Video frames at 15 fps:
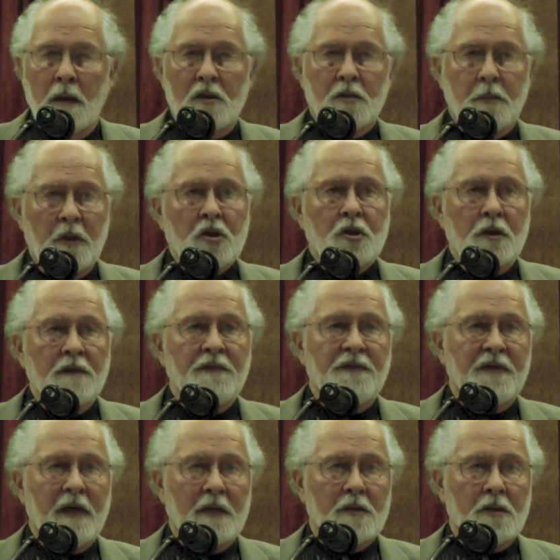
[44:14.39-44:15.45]
especially in
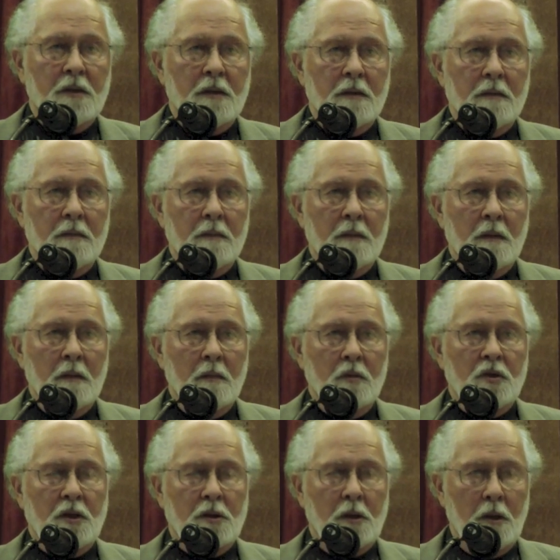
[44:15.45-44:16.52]
France,
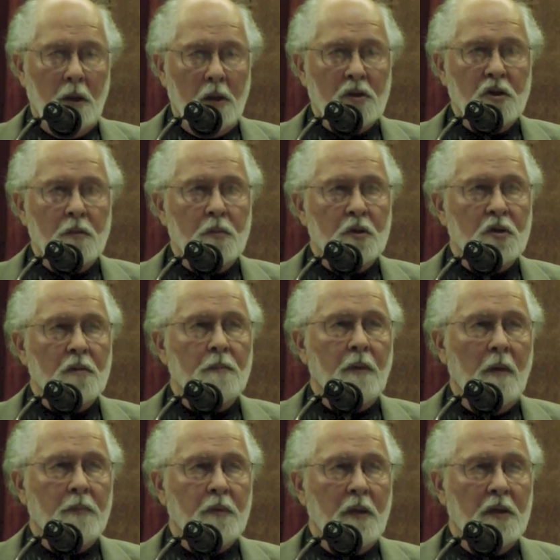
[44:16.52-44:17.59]
which has the largest Muslim
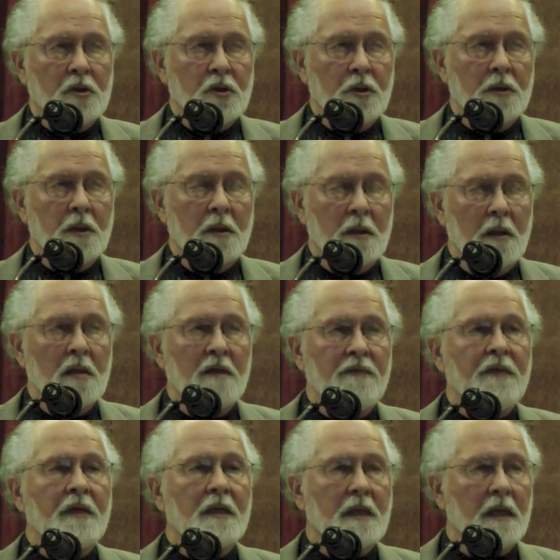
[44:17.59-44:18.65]
population. They really
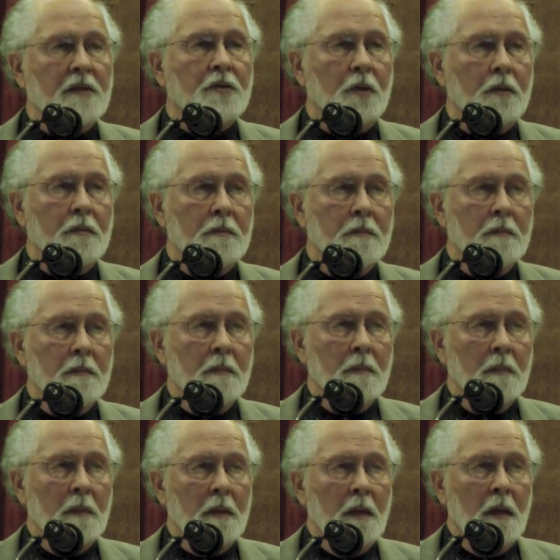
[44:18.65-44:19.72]
live in a ghetto.
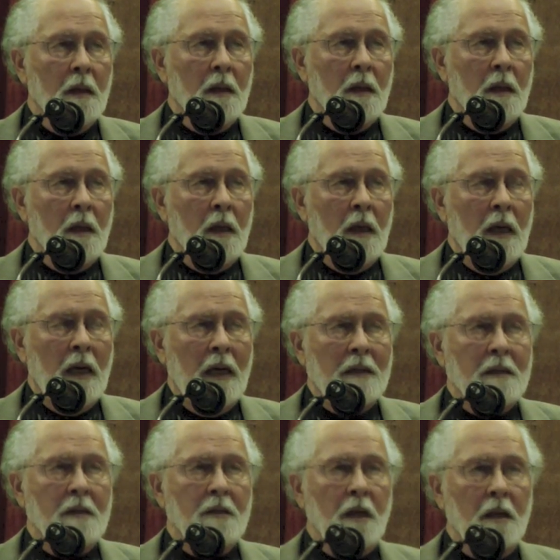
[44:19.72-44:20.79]

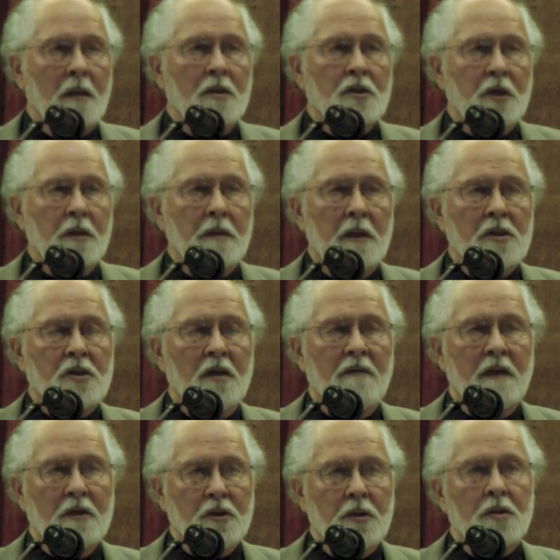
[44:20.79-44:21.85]
And the younger generation
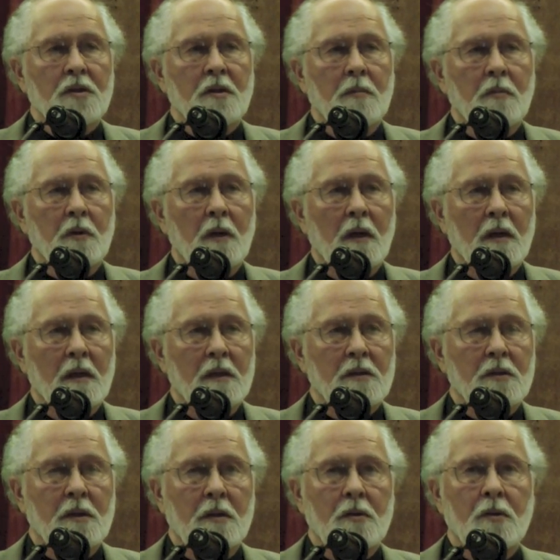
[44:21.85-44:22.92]
of Algerians and
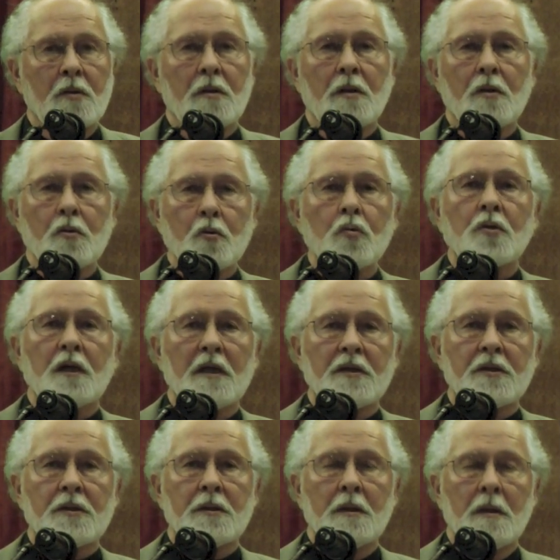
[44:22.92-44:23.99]
Moroccans, they're usually
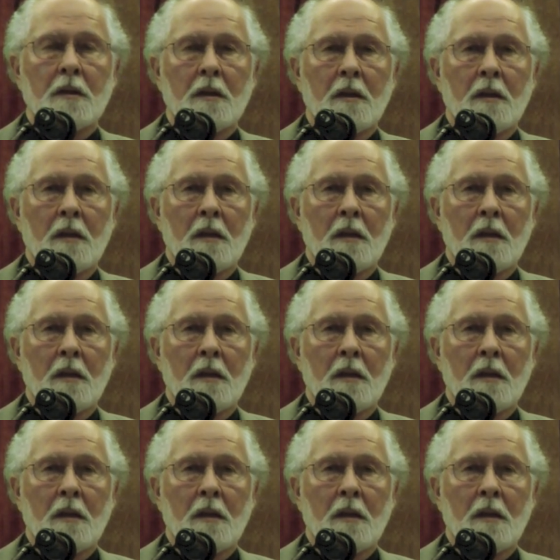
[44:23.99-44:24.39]
ruthless